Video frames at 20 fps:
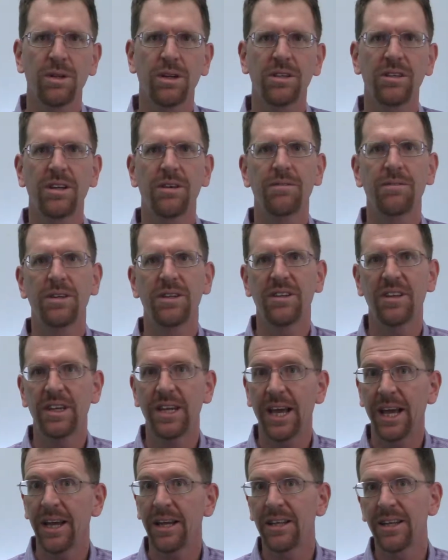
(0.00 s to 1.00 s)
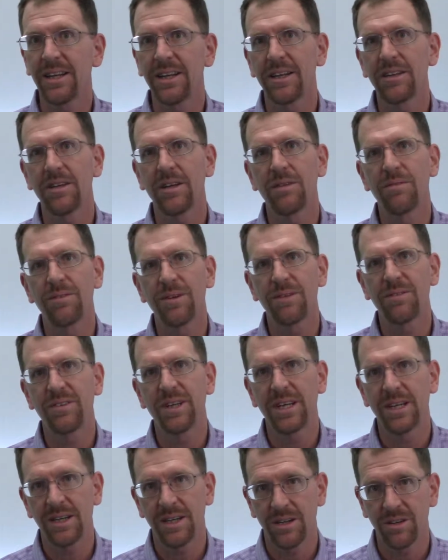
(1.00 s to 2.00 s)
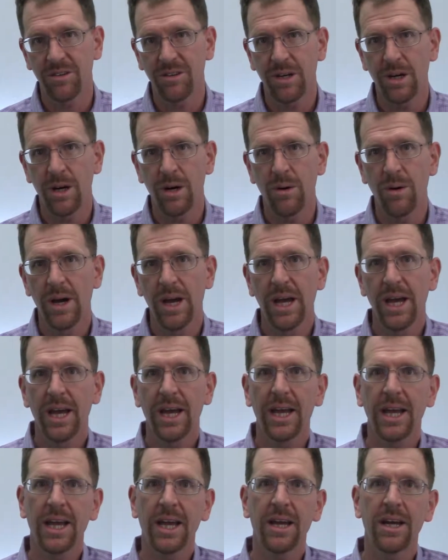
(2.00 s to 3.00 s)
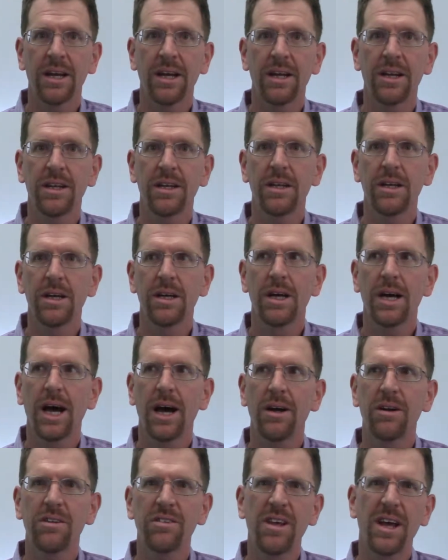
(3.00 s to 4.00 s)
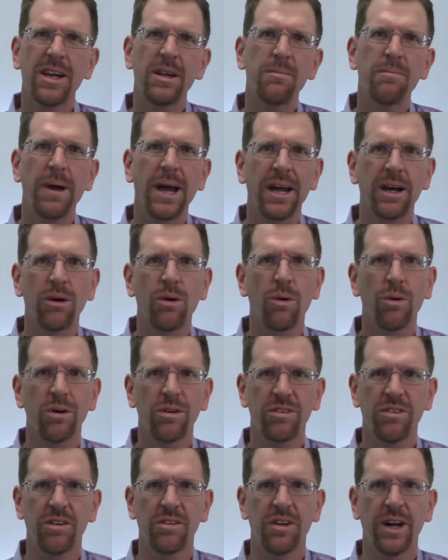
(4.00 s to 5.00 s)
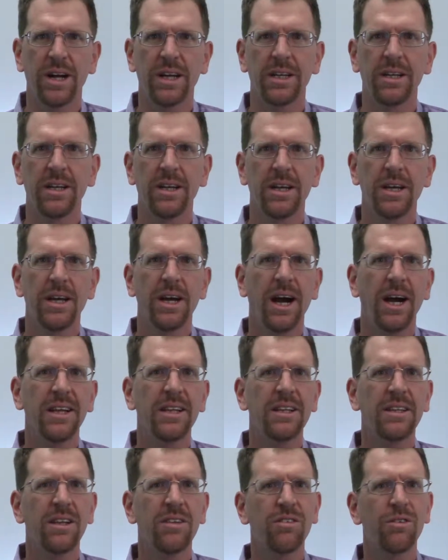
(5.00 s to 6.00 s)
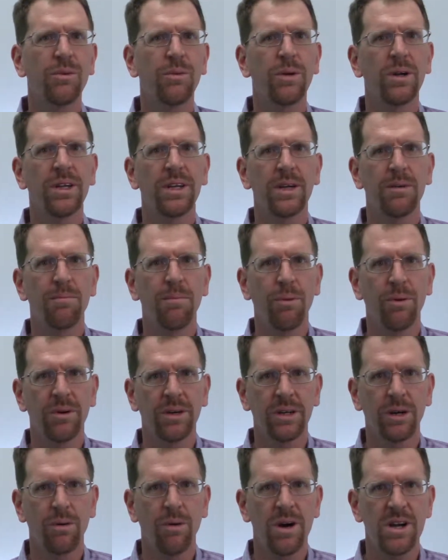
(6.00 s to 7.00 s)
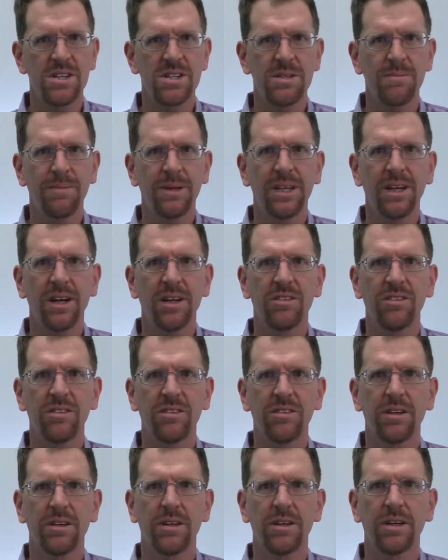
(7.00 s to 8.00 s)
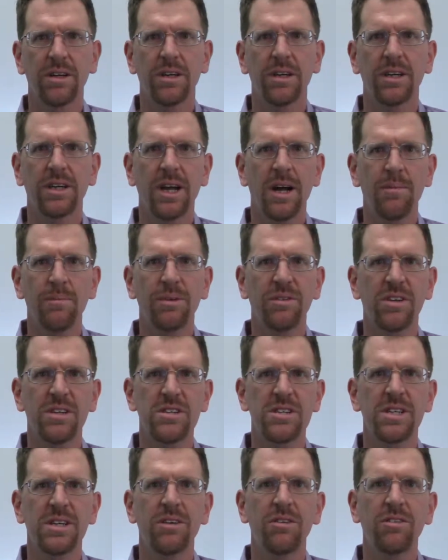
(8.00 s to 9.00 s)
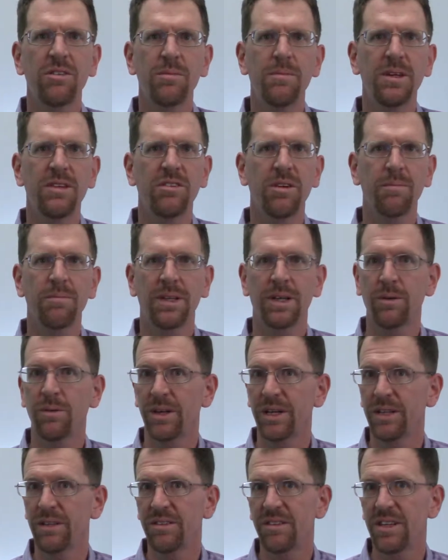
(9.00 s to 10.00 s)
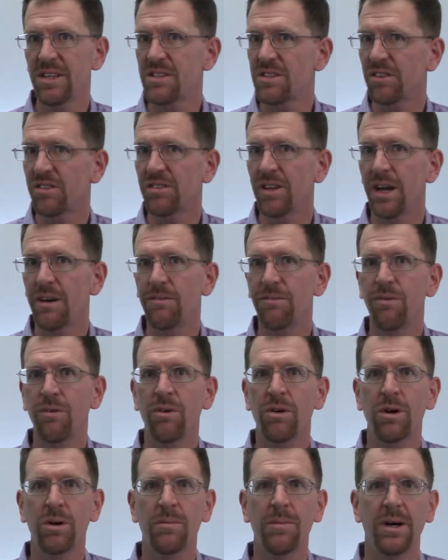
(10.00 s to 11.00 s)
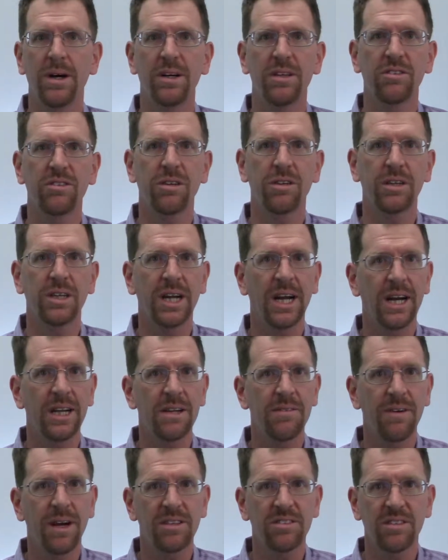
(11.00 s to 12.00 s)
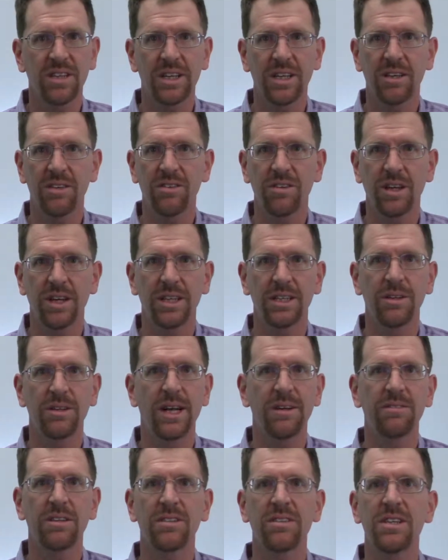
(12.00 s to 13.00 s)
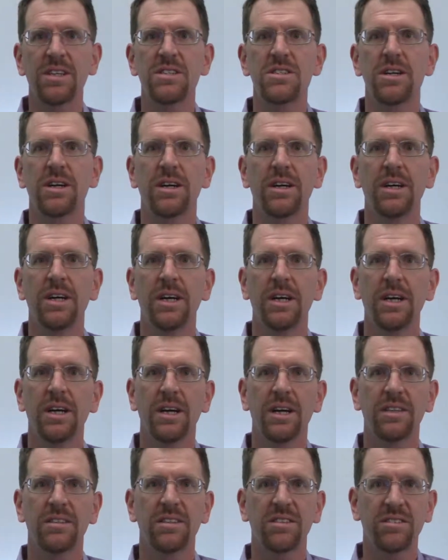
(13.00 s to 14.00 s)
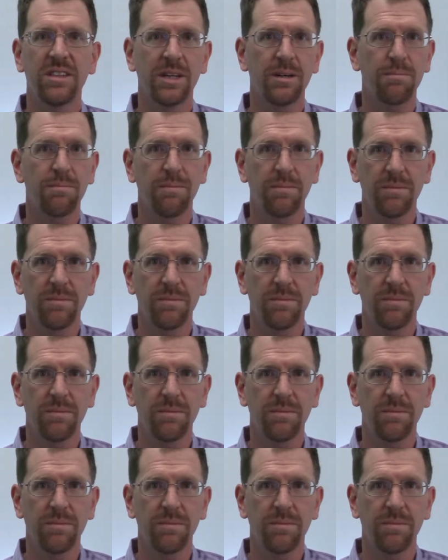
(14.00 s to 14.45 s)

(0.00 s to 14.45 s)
look different today than it did 15 years ago, and how does that impact course design? I think this is a really important question because composition used to be something where you'd teach a set form, a certain kind of essays, and you'd have to teach a distinct